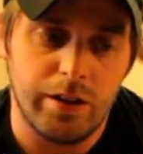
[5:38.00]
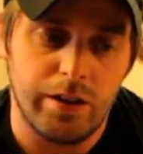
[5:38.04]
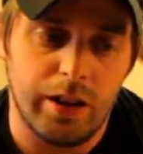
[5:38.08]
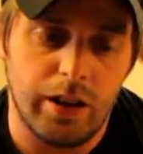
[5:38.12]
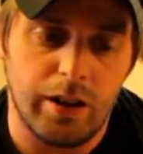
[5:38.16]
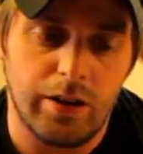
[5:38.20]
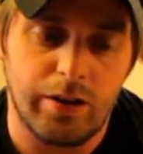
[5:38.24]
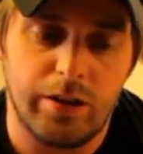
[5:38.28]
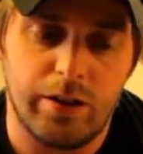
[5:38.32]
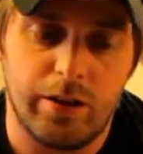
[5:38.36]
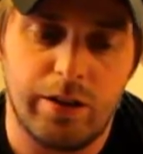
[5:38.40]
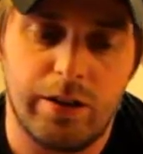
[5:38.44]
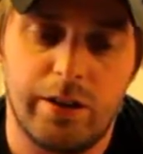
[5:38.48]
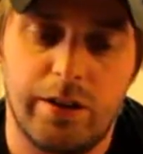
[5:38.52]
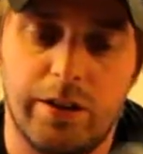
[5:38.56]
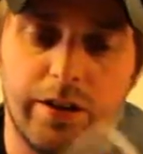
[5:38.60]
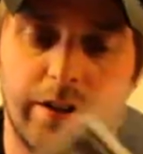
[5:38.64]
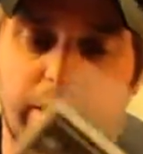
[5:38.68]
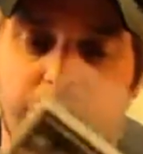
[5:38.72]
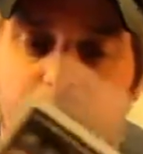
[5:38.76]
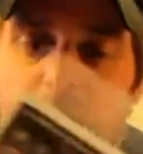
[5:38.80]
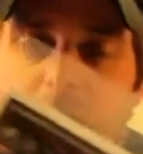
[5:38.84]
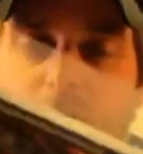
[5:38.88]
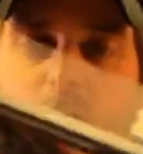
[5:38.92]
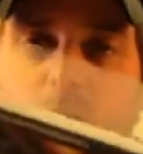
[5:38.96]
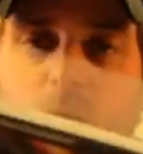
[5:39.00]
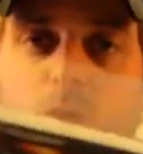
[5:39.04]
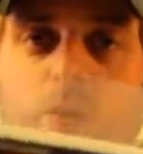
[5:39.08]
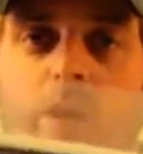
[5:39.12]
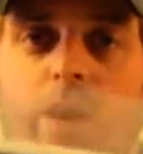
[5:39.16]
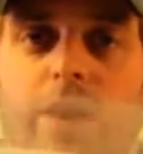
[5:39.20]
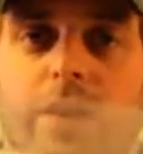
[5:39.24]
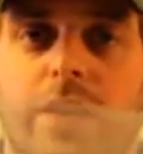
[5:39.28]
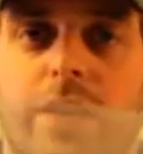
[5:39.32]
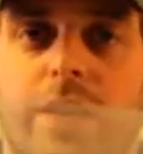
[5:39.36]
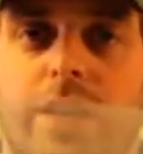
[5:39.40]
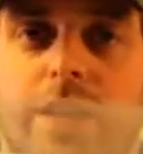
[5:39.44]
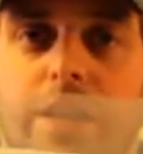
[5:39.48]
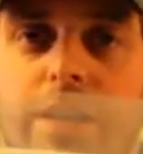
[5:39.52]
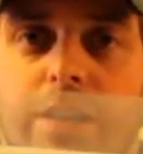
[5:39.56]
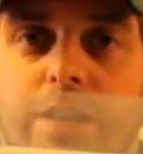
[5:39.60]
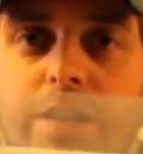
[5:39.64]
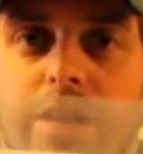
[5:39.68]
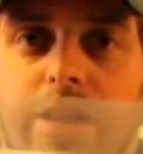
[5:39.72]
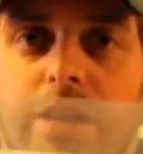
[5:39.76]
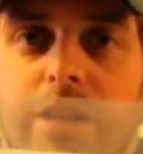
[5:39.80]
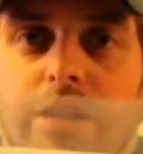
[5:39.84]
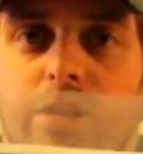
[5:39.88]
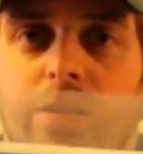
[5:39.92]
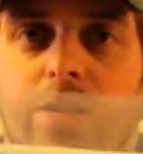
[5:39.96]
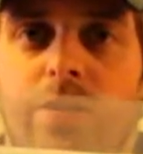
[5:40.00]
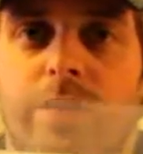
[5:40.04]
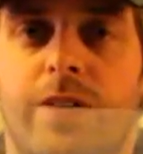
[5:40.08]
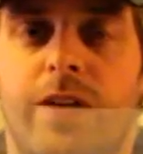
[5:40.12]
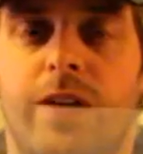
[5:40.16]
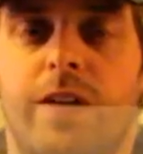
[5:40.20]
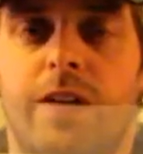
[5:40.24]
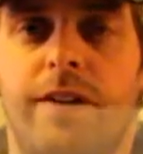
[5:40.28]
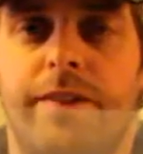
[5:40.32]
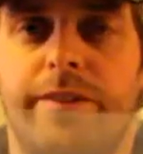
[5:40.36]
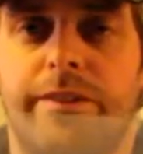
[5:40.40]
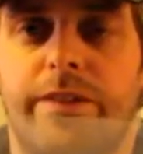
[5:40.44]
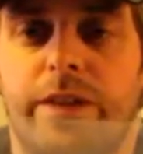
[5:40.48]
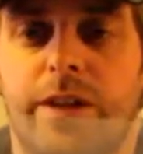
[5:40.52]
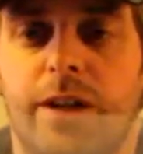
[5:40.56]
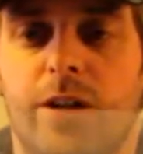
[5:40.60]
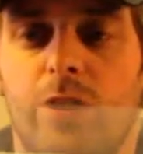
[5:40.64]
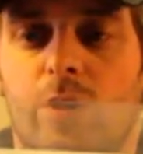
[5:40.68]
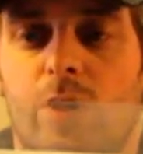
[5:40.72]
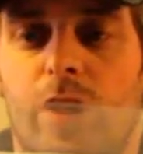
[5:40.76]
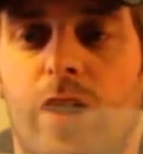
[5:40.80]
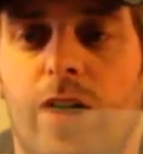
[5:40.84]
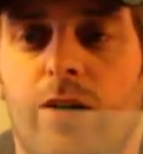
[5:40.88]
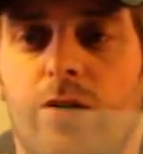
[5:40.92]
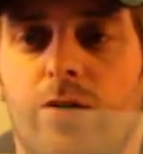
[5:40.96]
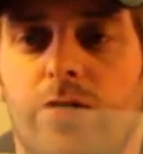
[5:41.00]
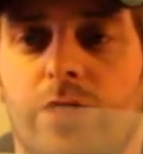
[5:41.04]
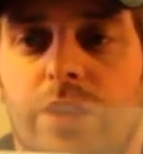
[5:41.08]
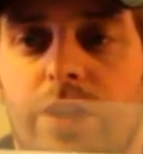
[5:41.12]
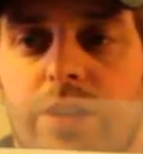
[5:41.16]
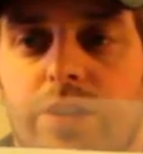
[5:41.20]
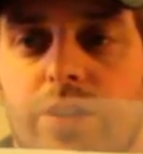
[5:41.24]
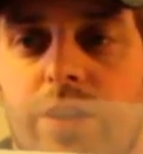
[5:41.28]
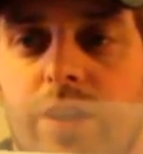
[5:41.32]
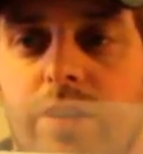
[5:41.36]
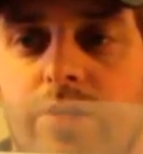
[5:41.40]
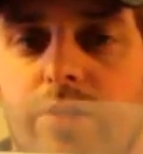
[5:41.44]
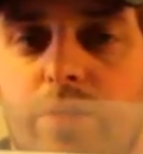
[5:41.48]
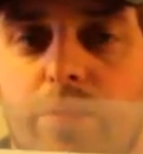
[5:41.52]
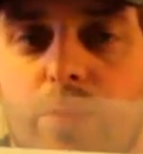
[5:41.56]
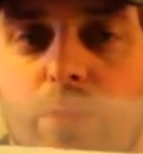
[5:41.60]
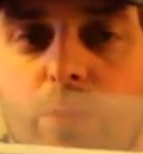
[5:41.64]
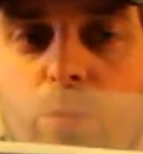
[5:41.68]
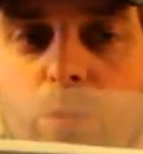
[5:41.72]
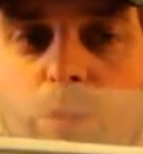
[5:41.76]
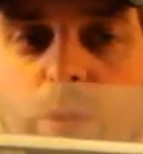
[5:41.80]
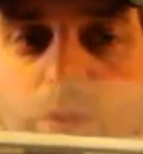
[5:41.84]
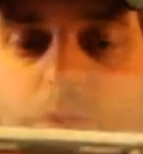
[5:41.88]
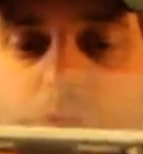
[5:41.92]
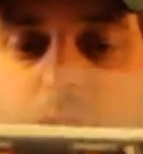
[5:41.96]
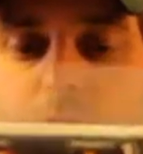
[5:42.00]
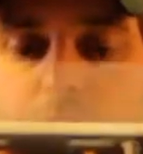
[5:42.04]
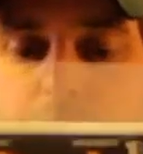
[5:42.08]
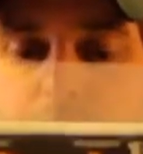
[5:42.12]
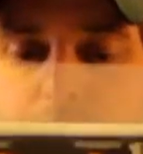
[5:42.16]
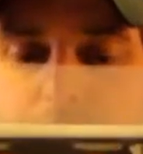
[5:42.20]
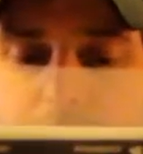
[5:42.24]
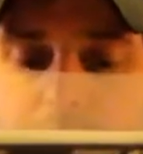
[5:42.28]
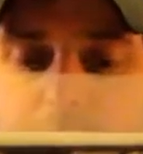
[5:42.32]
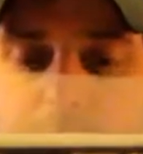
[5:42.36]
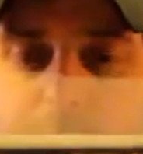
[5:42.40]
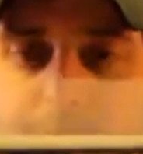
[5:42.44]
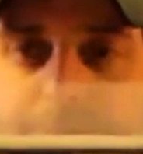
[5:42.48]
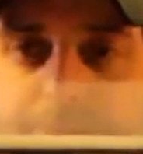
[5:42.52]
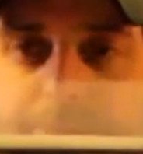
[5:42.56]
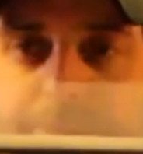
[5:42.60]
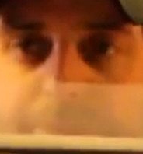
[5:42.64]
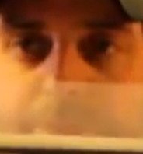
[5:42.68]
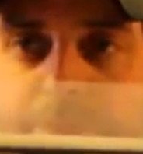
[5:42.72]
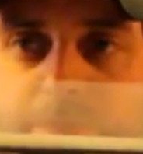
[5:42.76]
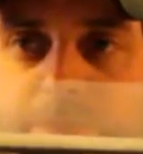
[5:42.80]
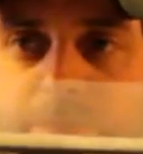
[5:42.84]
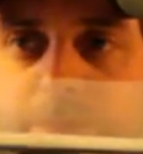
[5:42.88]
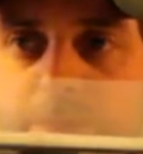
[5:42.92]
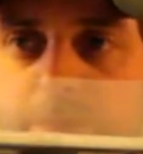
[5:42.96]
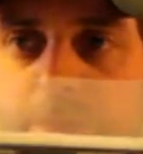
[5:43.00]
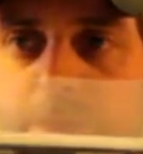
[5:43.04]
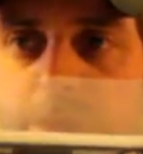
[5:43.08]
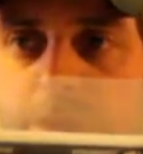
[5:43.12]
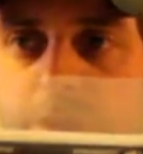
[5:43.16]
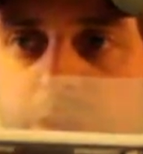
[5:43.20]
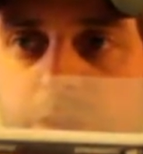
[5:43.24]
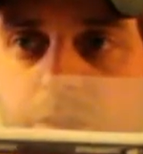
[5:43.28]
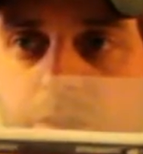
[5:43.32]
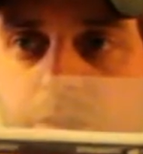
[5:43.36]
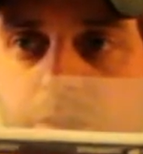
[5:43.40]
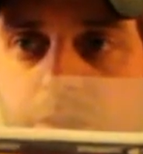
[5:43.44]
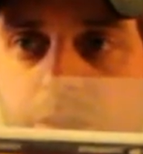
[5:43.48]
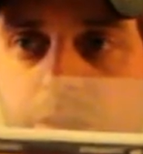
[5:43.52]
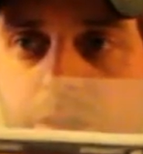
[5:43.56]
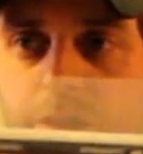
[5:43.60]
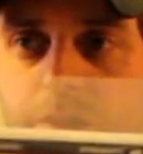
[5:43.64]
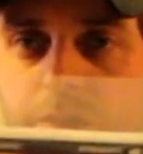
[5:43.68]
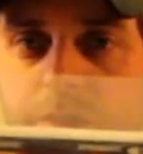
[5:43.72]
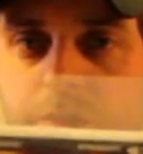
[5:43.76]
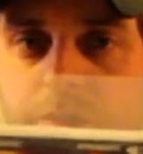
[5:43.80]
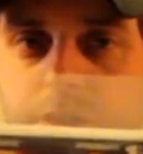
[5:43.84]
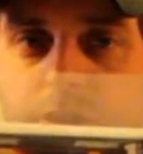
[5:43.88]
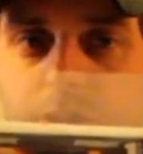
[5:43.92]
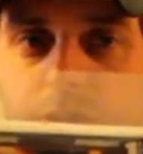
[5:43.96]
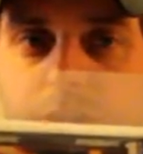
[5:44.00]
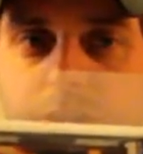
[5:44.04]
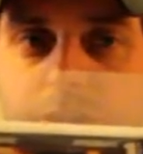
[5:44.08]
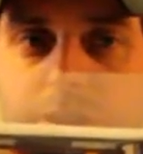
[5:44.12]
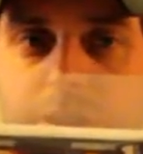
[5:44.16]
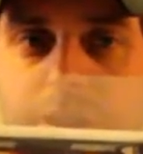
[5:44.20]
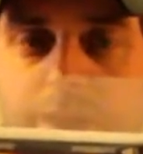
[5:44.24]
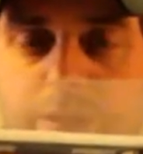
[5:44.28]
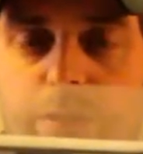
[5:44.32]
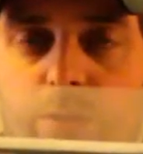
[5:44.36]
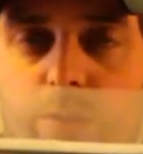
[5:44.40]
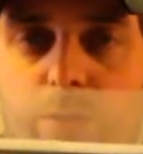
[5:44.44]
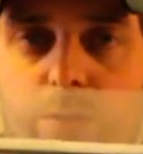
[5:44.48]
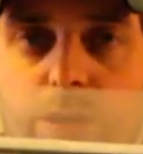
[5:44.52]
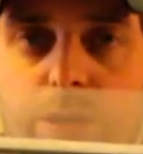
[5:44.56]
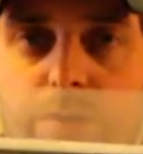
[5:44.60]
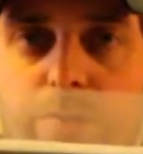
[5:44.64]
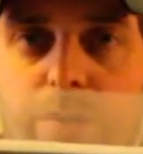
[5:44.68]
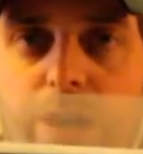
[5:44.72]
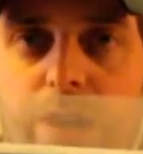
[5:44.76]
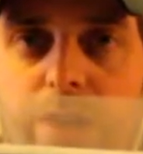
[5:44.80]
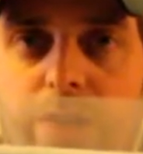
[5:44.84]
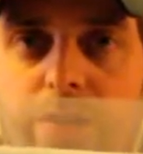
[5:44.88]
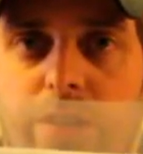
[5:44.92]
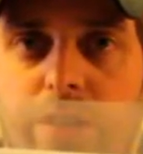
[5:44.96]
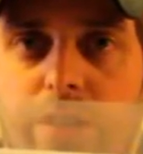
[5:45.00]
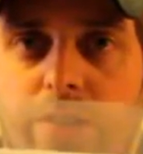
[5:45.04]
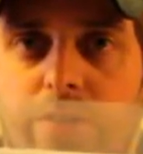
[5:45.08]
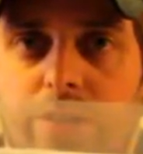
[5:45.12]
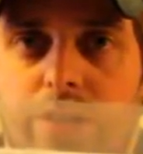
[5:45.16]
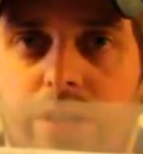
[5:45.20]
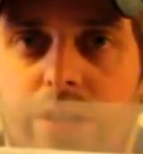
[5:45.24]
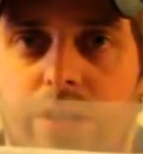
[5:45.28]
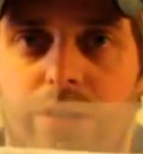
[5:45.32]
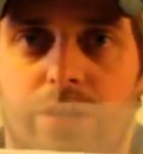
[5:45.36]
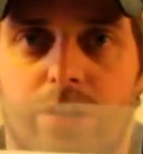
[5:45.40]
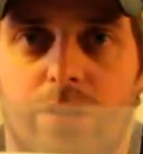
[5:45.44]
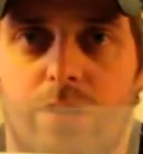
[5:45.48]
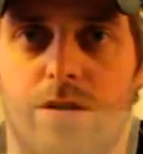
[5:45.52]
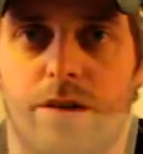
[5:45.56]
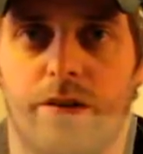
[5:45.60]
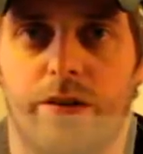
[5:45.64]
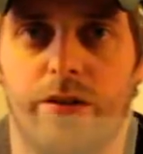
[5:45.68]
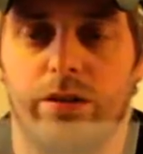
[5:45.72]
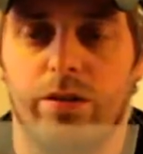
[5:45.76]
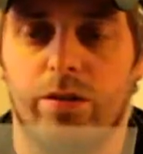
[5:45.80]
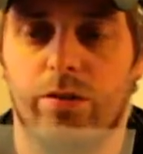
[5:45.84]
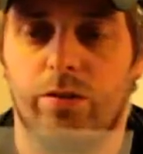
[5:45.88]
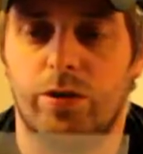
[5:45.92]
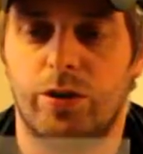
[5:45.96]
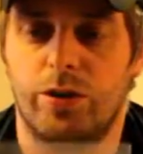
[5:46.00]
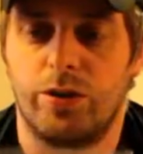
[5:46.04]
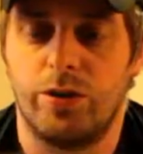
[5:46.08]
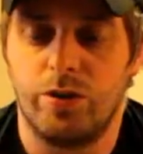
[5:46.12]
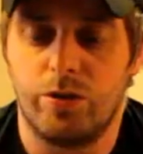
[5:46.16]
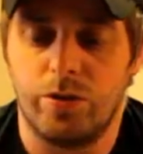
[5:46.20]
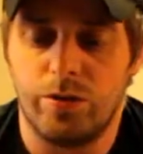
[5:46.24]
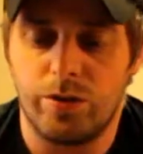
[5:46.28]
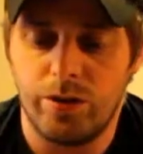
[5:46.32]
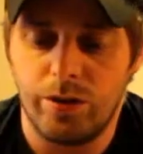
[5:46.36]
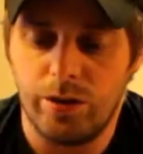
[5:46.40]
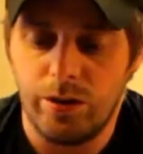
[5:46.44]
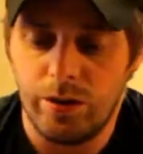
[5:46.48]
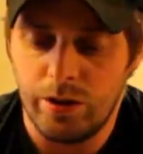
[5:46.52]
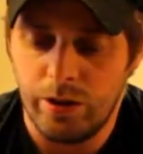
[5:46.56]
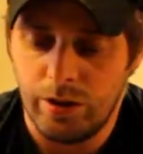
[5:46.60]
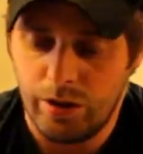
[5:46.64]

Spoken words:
That's cool. I like getting these. You know, I don't think they'll ever be worth anything because they're like, I think they're remakes. I don't think they're originals.